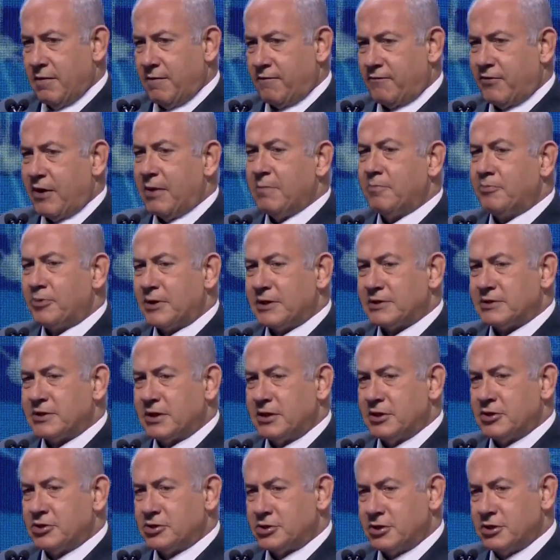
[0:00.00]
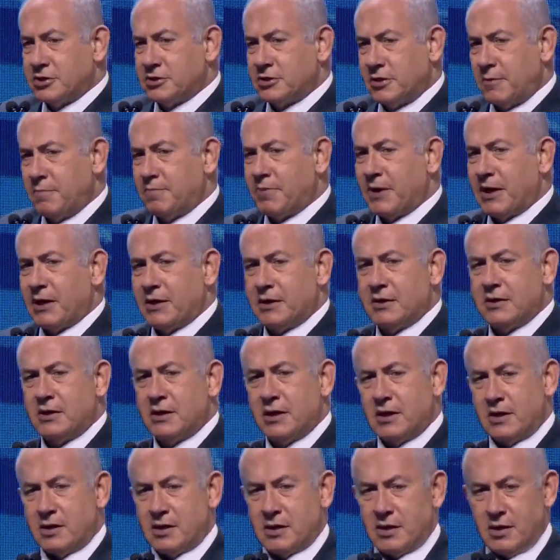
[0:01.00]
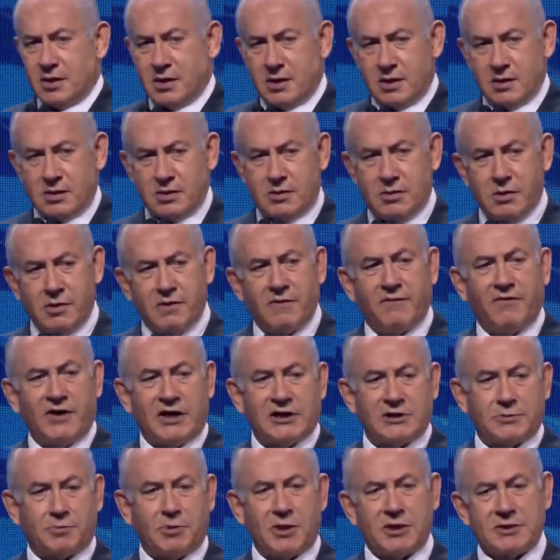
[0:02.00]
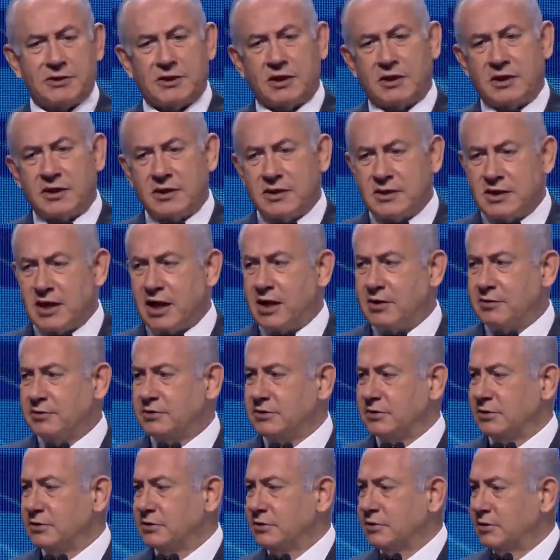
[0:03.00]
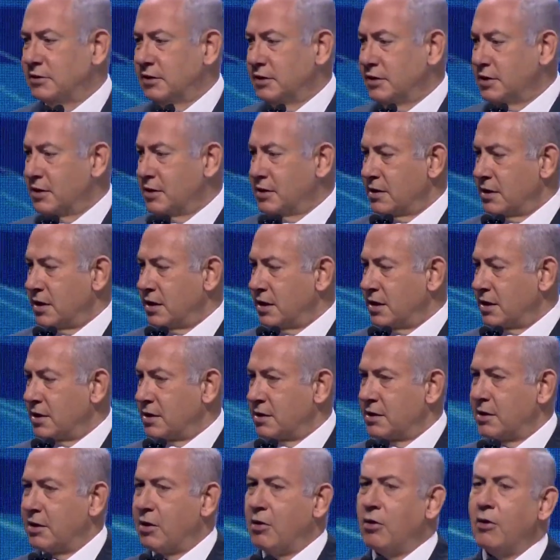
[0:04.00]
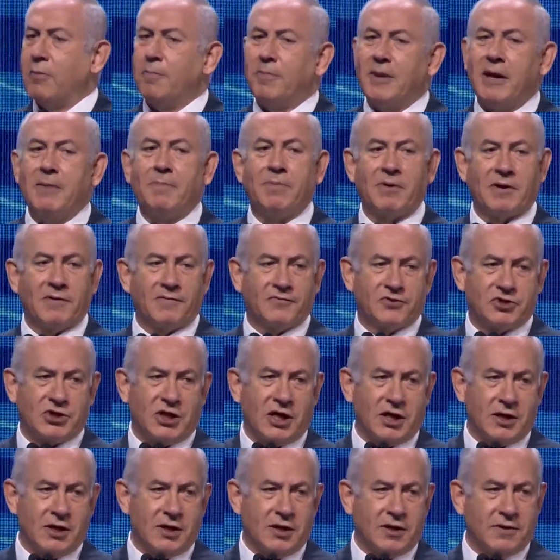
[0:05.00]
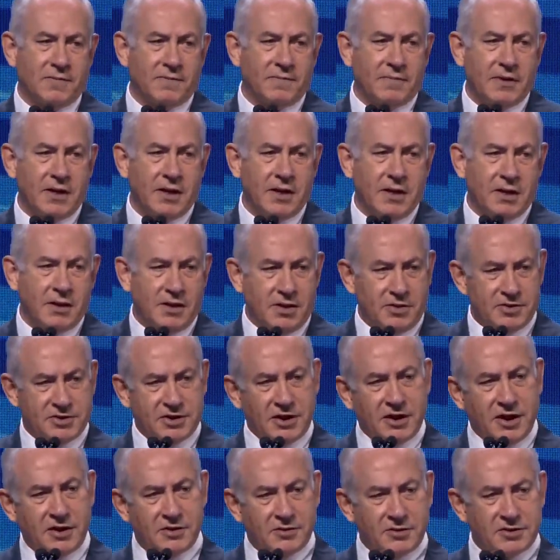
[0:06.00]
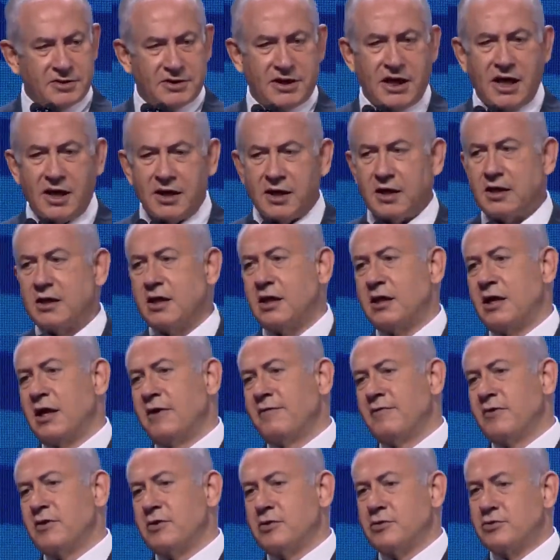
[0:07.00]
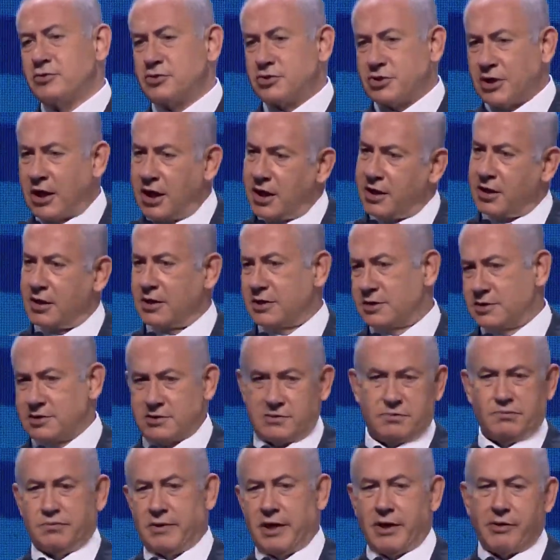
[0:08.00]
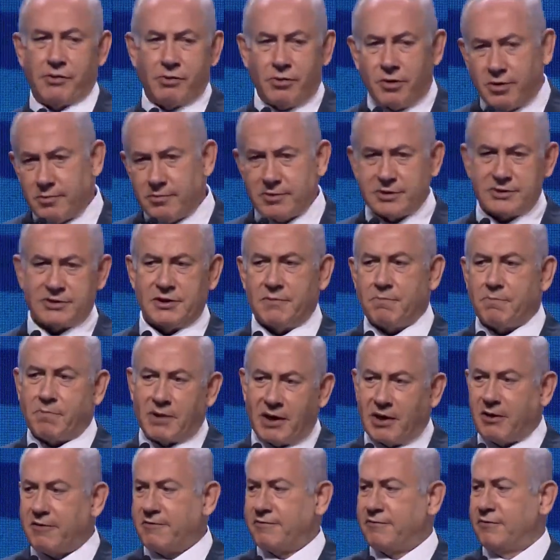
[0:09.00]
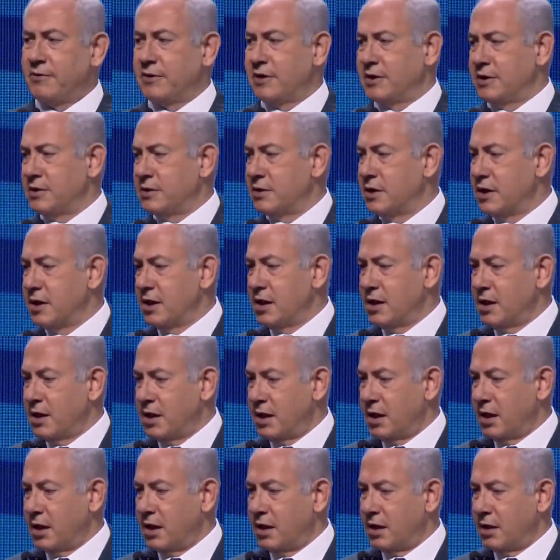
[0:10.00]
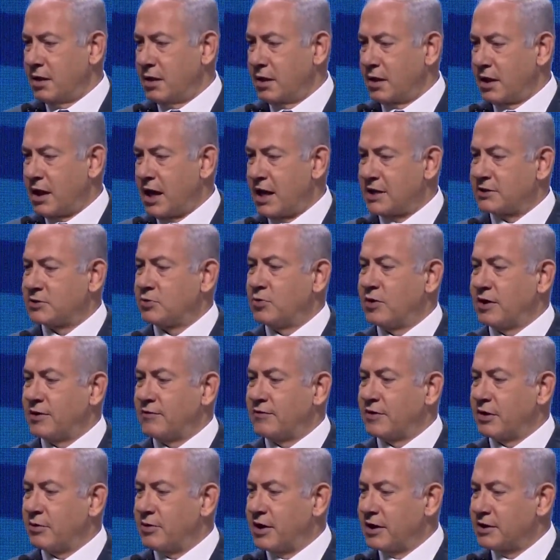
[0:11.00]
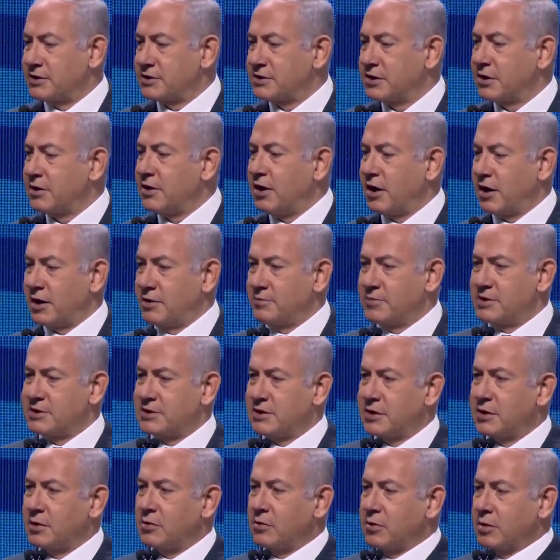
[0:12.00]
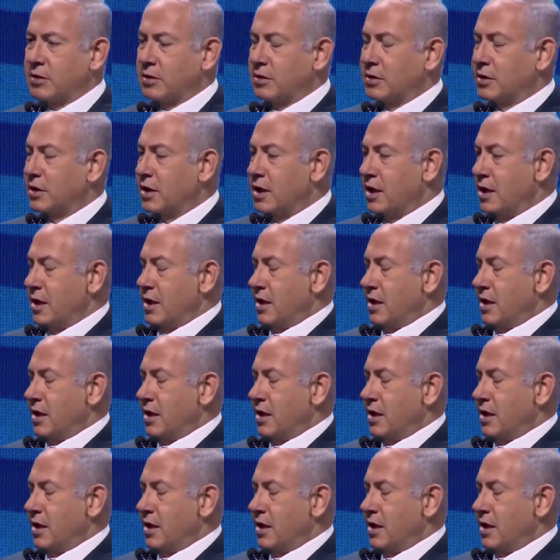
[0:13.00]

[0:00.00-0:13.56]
from President Xi Jinping to the Vice President down to the whole people of China. There's an understanding that even though China is enormous and powerful and has one of the greatest economies in the world,